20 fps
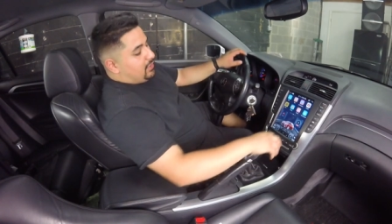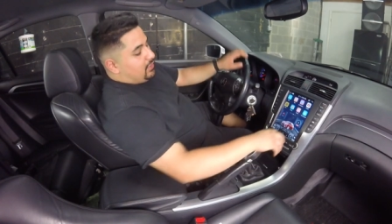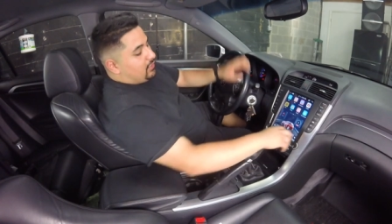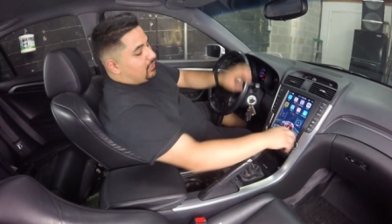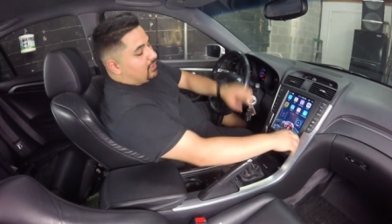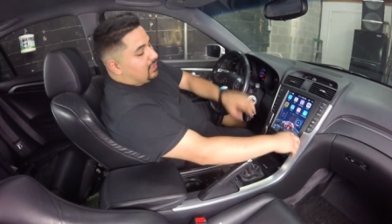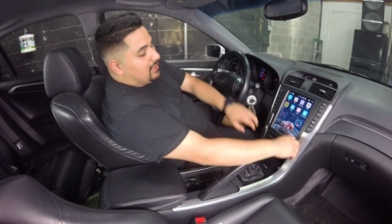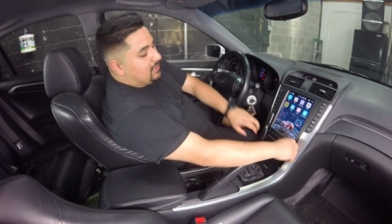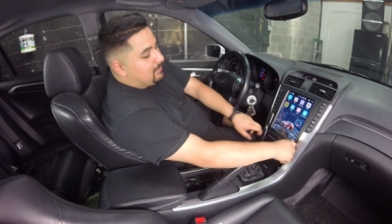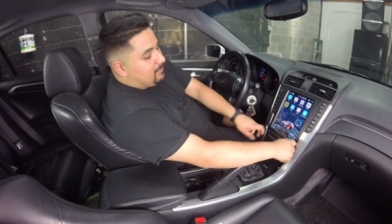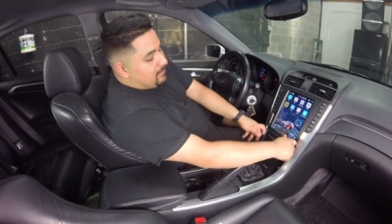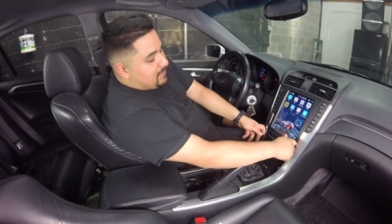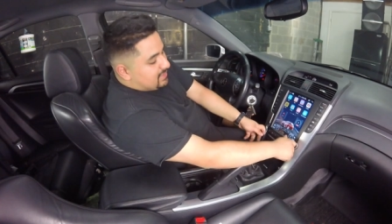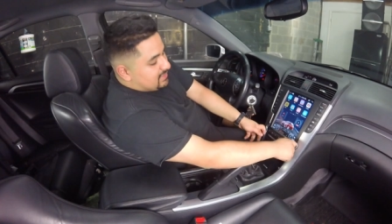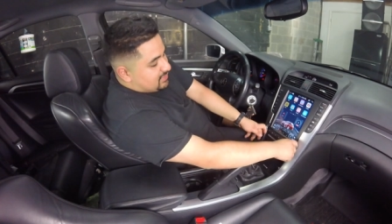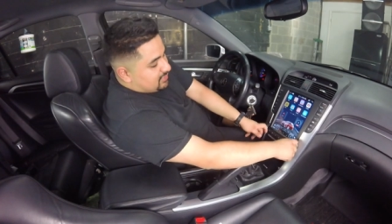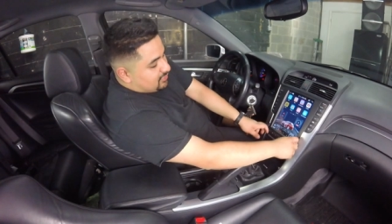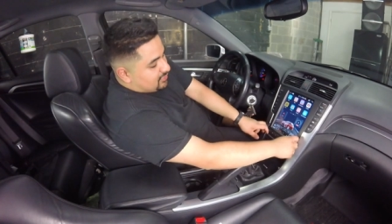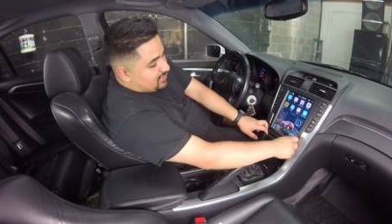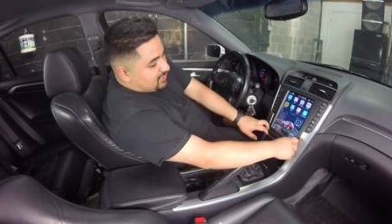you're gonna
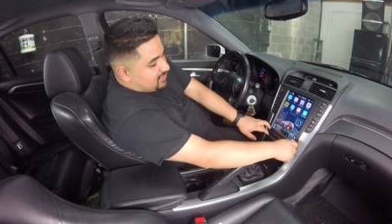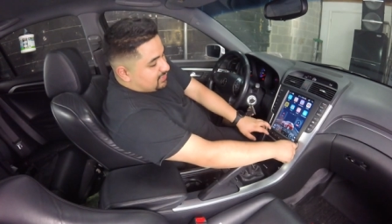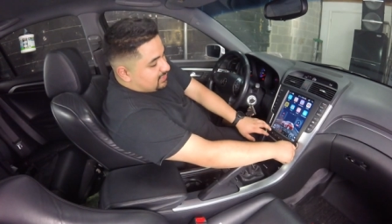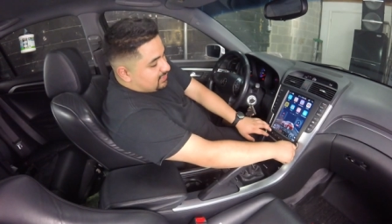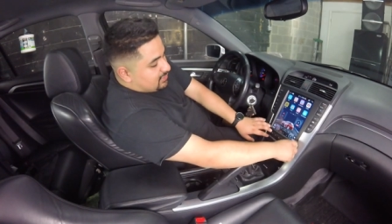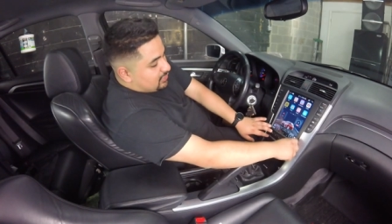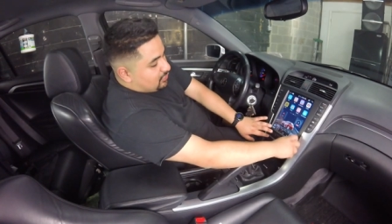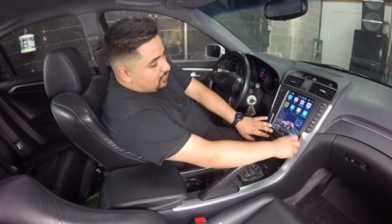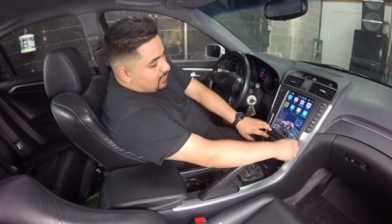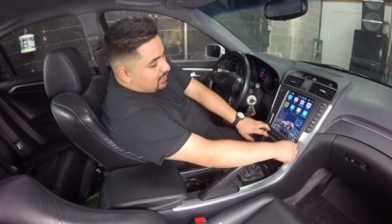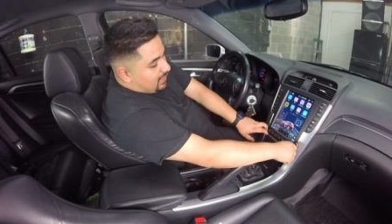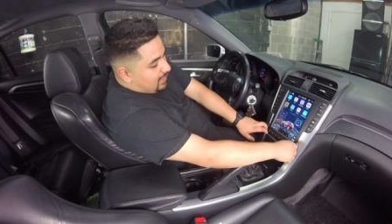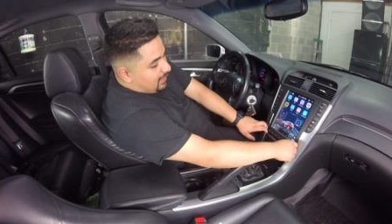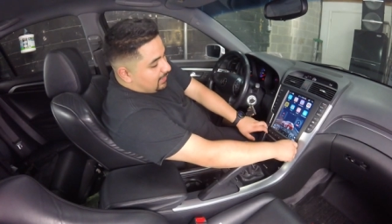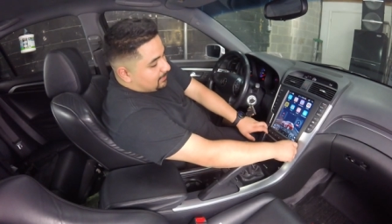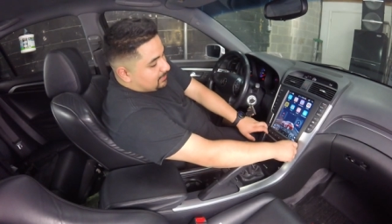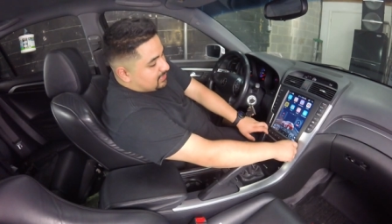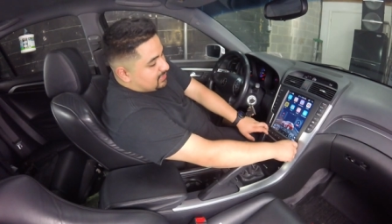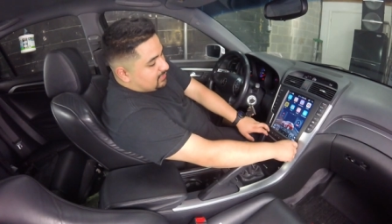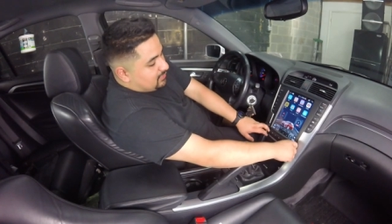miss your your
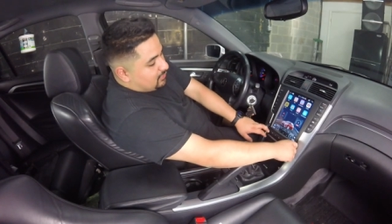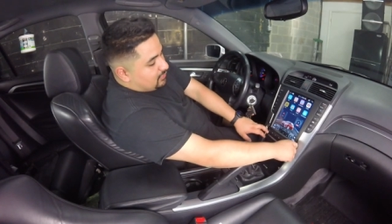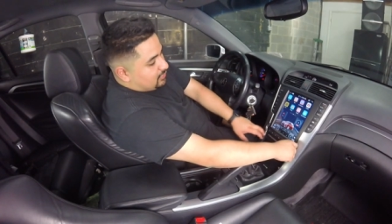knobs,